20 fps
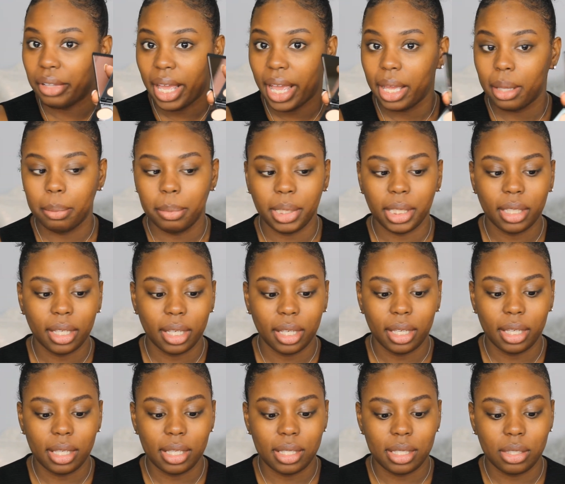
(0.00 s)
that
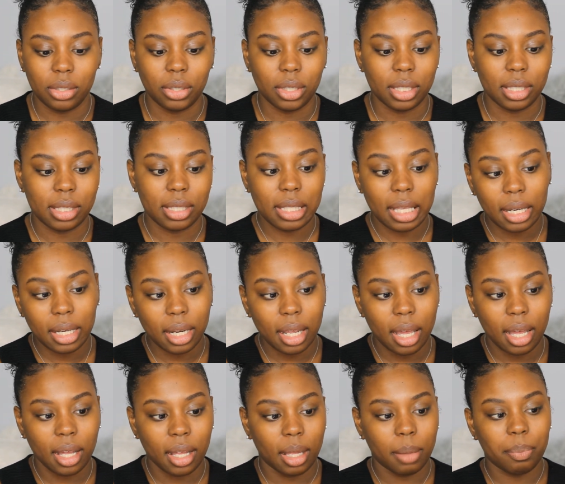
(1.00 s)
because you can set
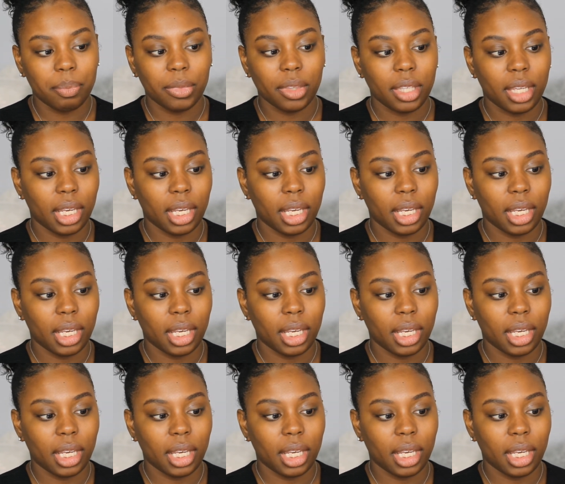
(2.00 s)
it up,